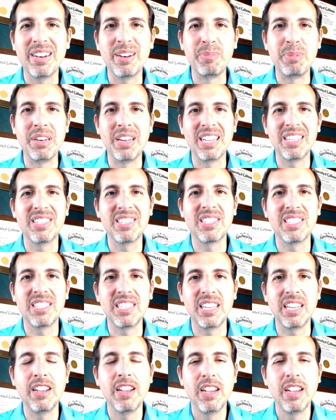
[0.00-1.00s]
it'd be nice to
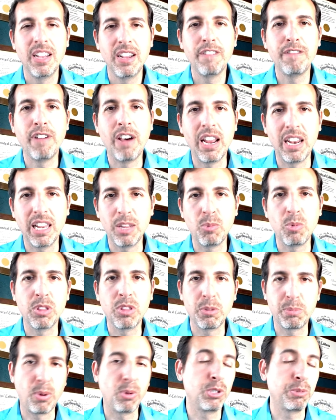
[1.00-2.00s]
see finally what
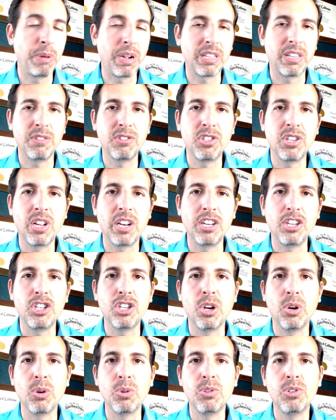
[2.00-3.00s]
the prospective study
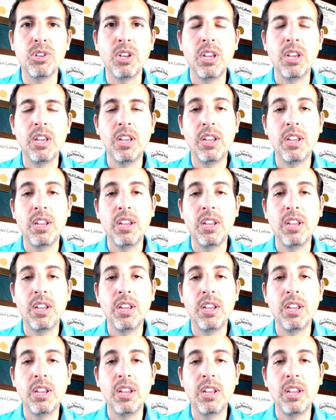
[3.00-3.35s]
shows.